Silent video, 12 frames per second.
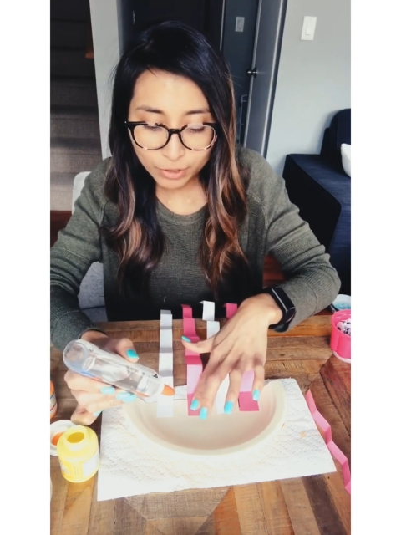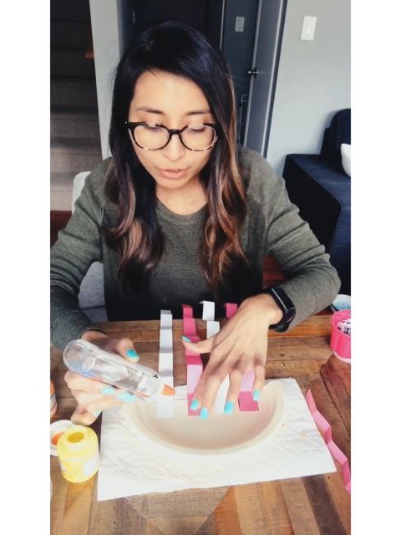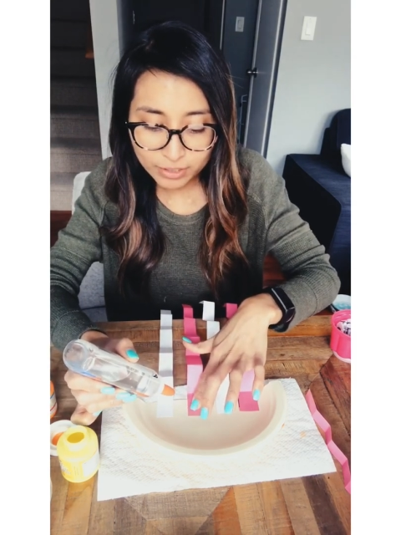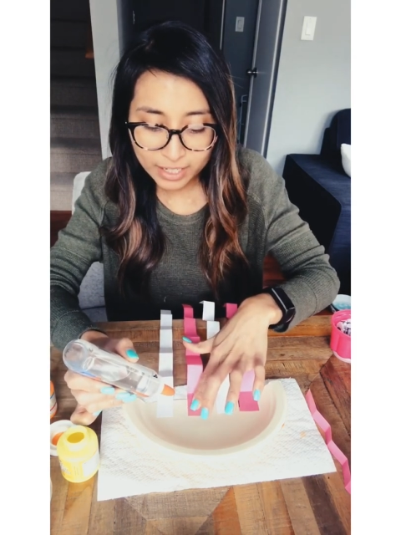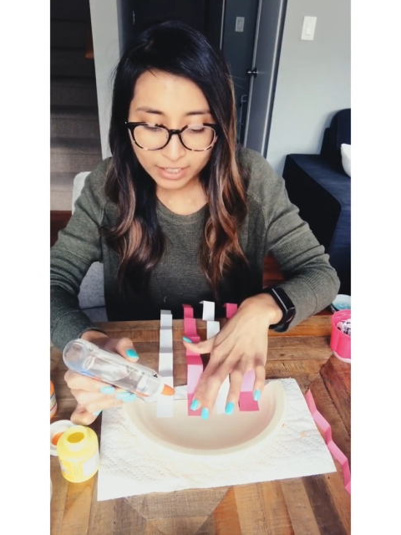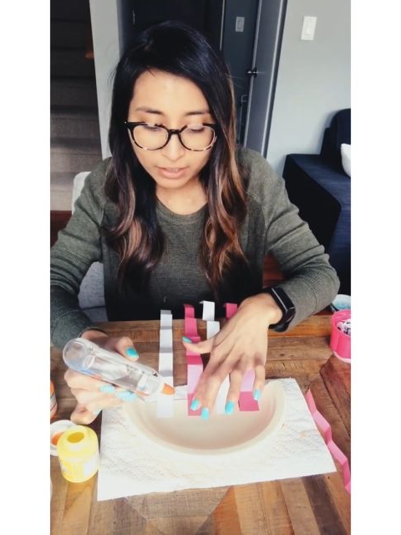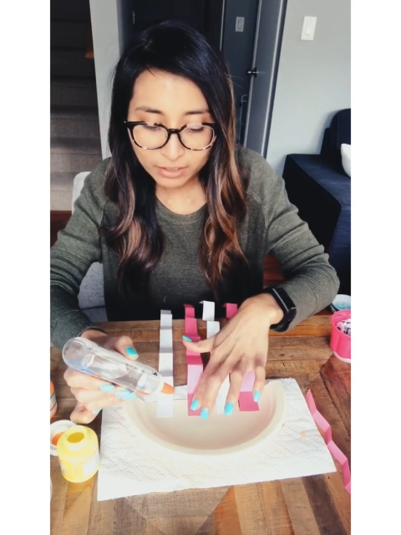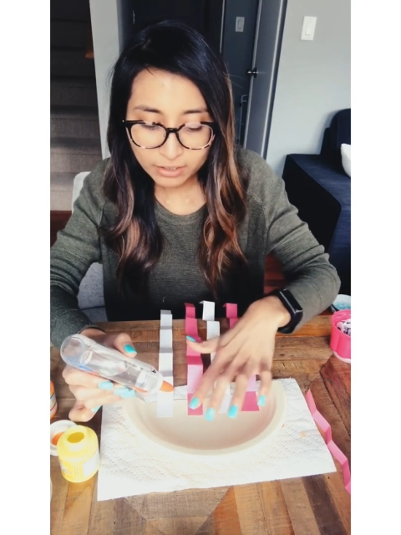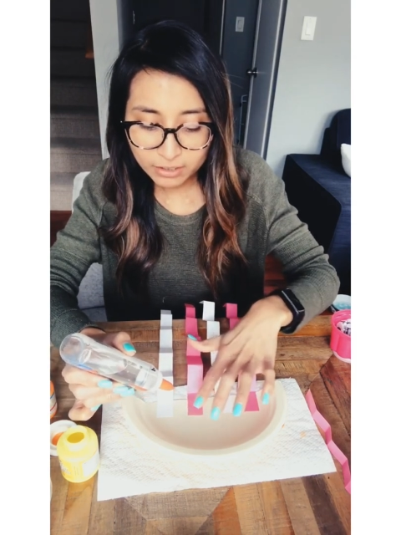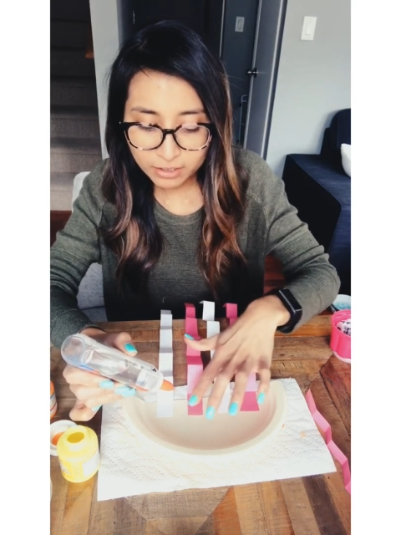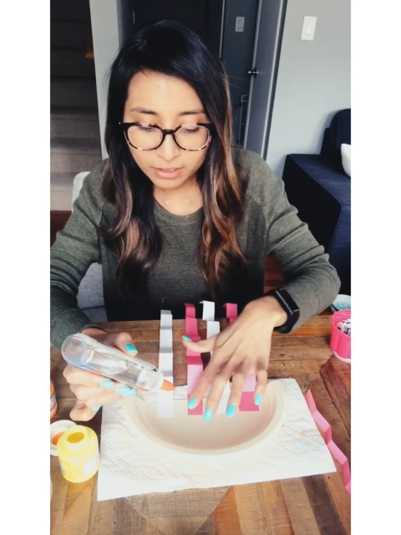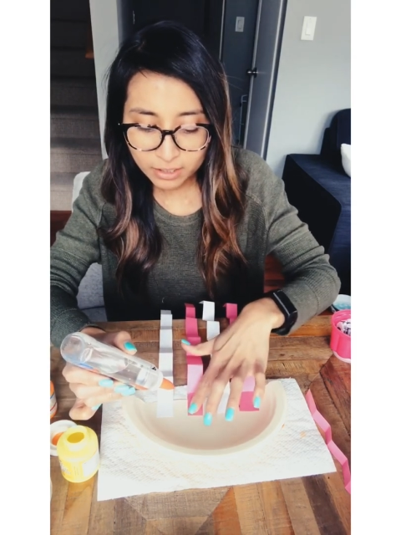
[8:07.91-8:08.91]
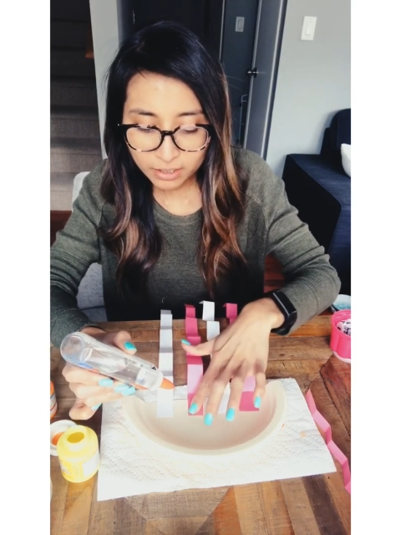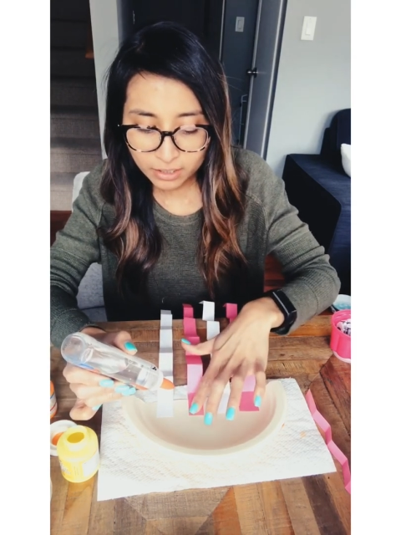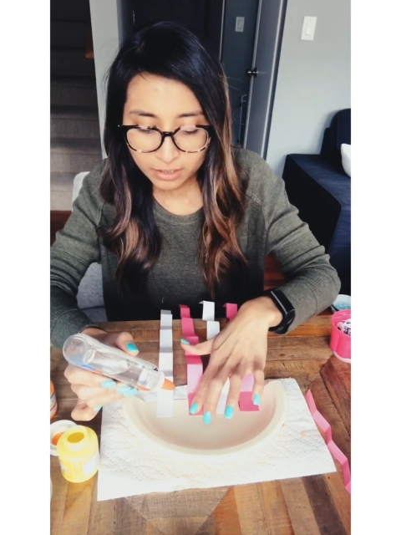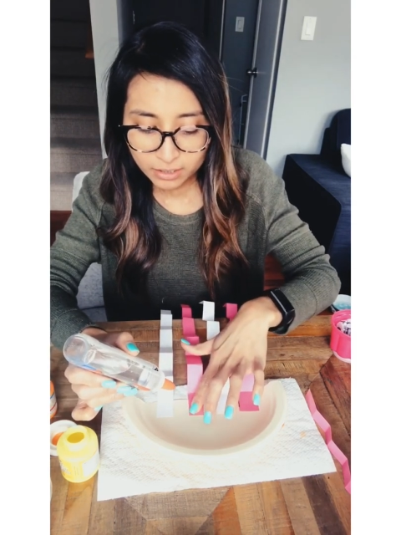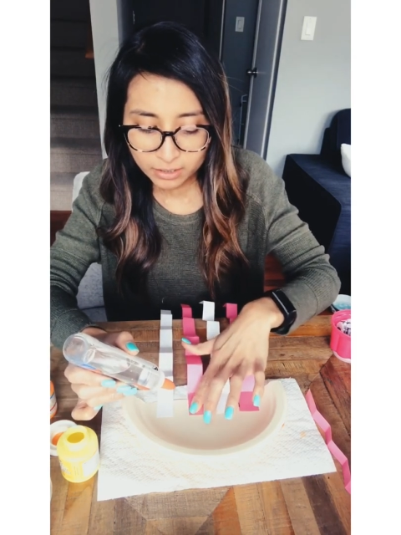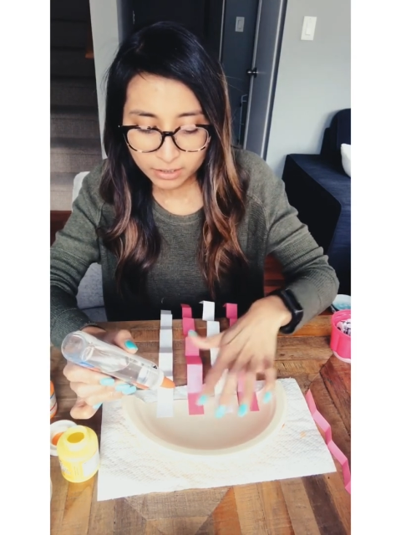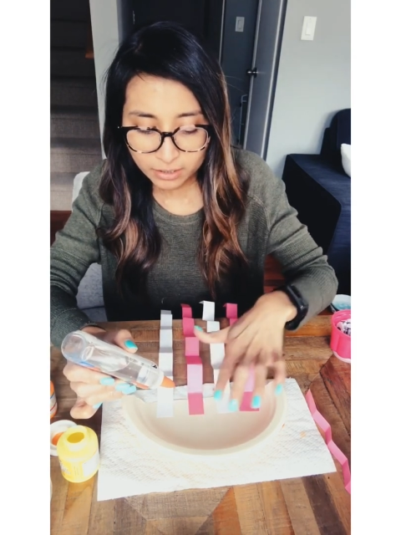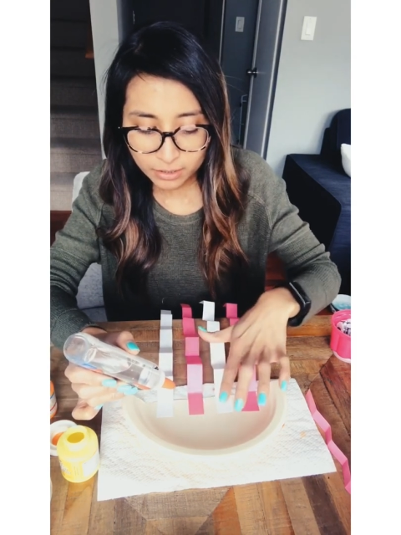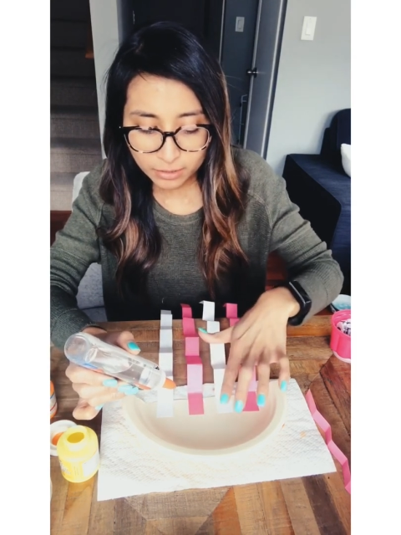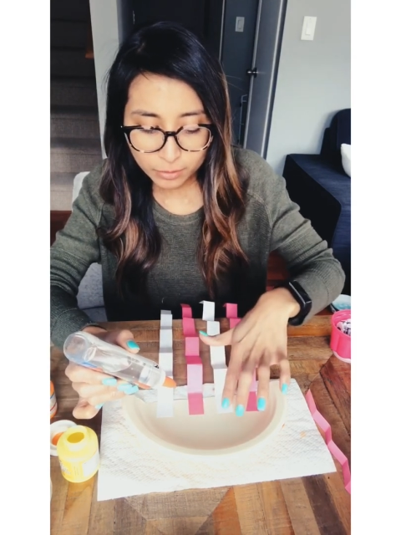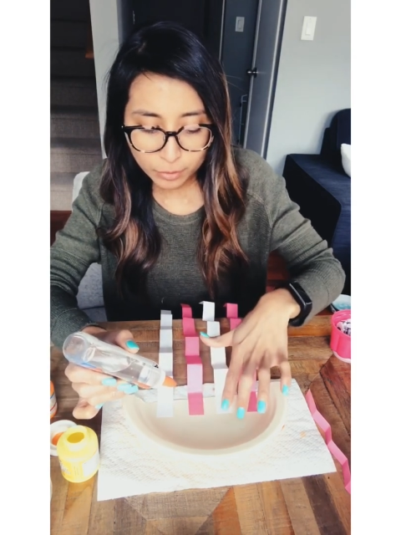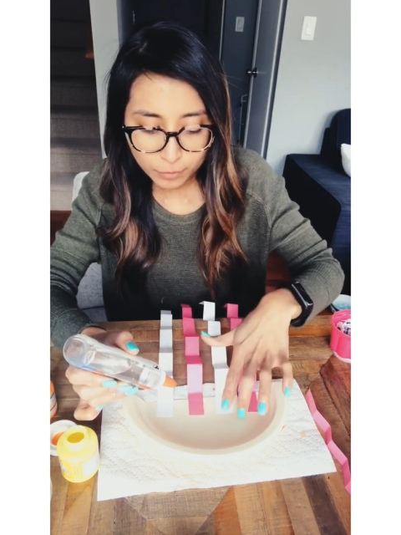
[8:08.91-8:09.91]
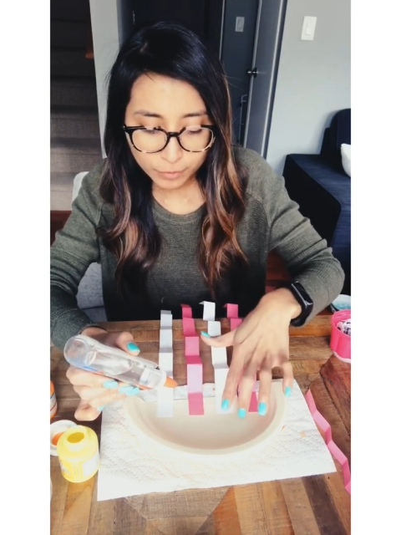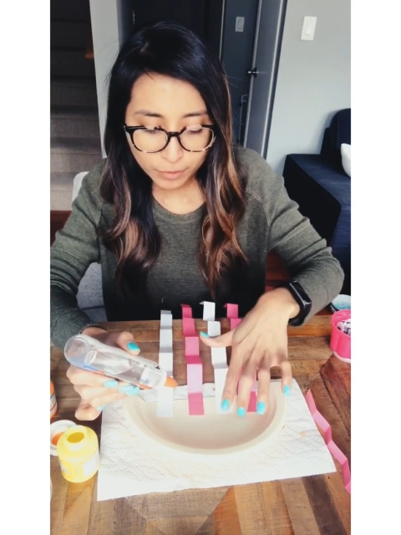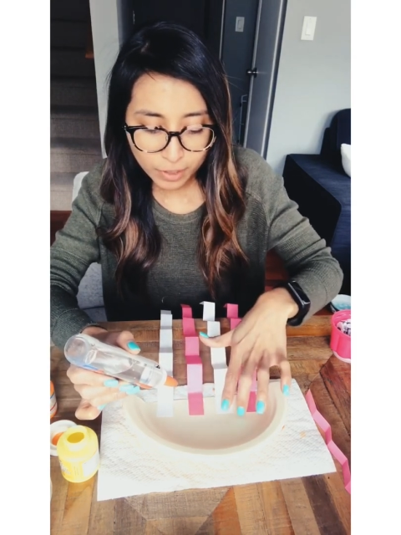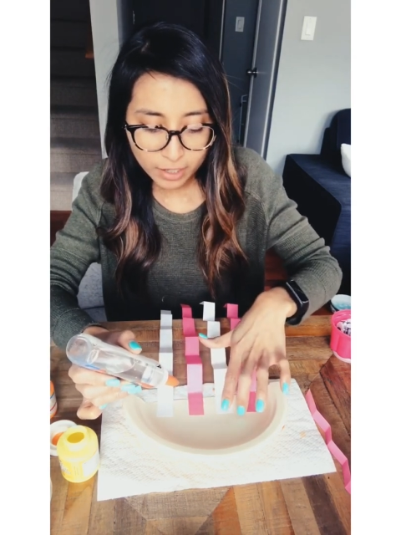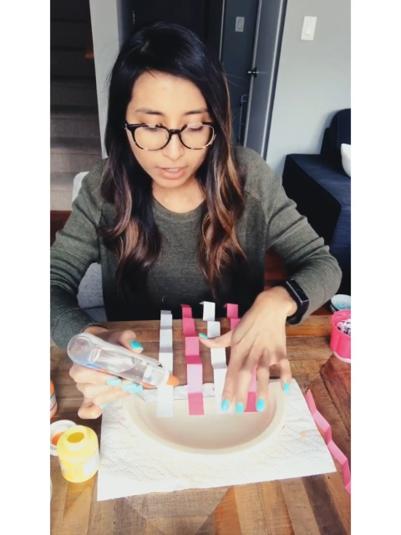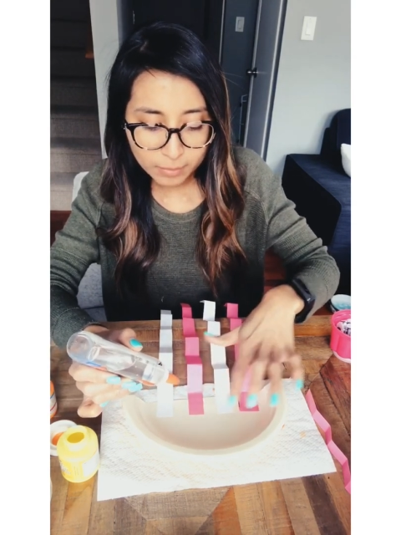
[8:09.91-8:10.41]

tentacles. So you've got to be